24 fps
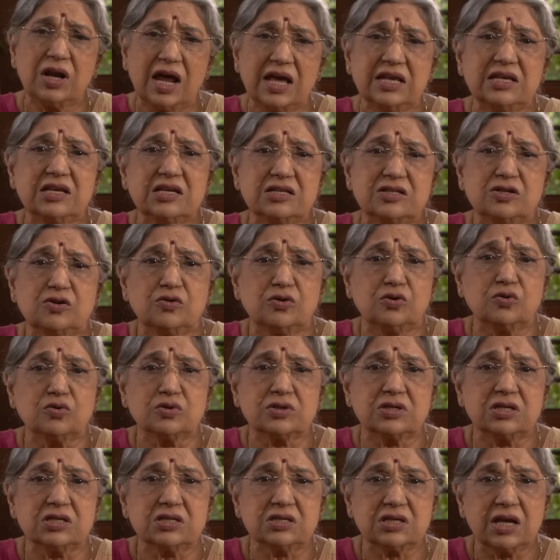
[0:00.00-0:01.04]
digestive
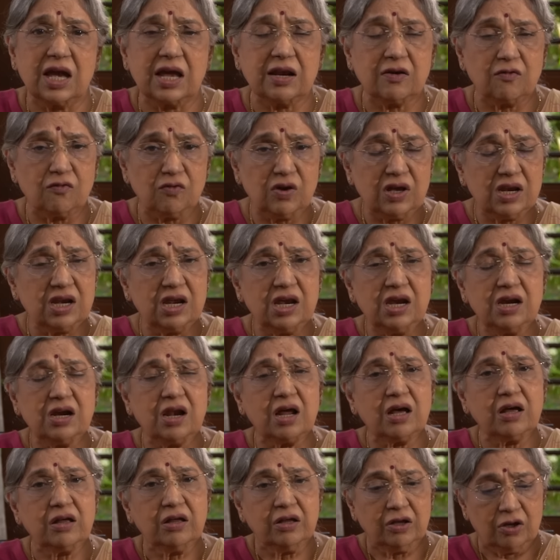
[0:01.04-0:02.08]
juices, and we
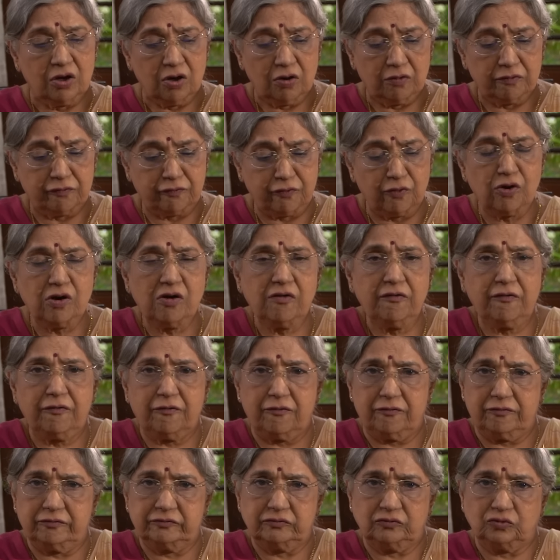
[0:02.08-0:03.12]
need a full
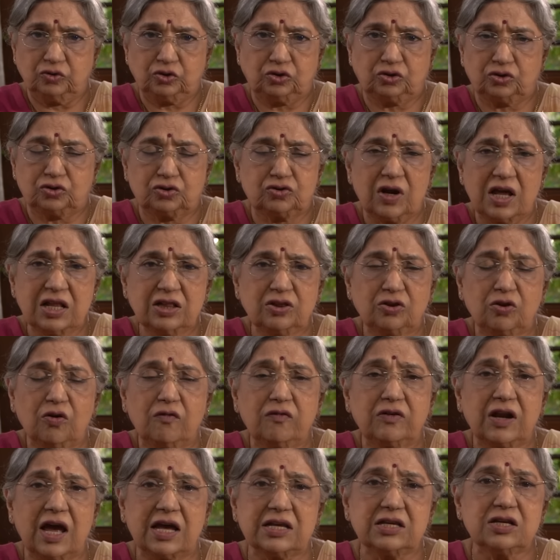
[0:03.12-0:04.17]
strength
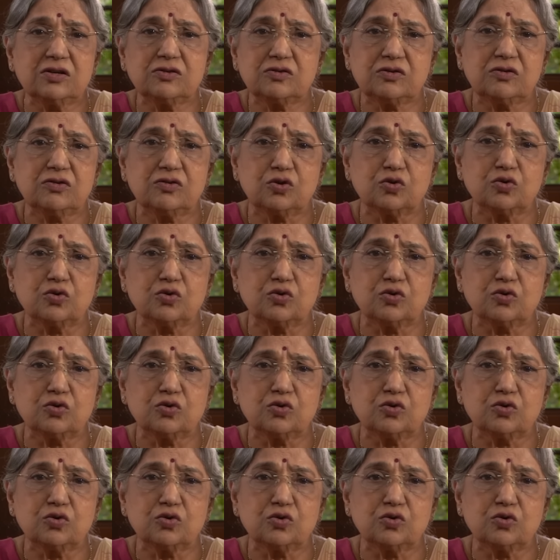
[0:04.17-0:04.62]
of digestive